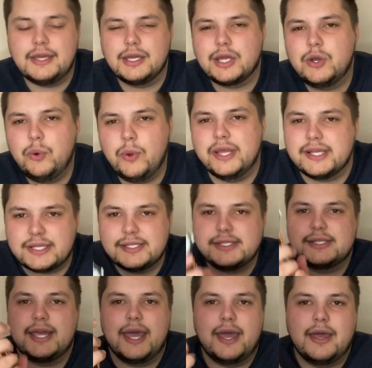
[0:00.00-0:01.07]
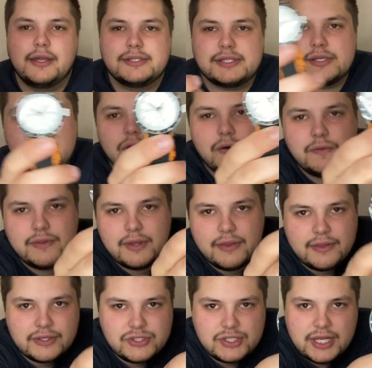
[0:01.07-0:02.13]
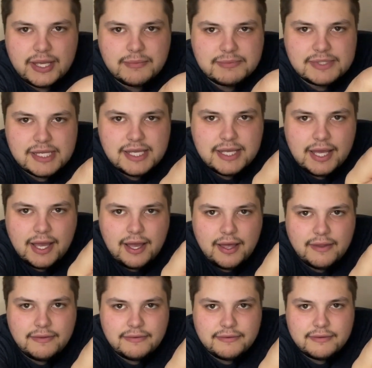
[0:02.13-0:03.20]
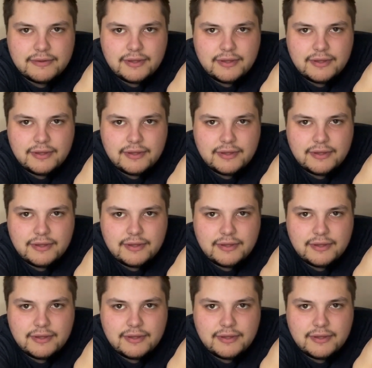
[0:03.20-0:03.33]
quick set on the GMT hand,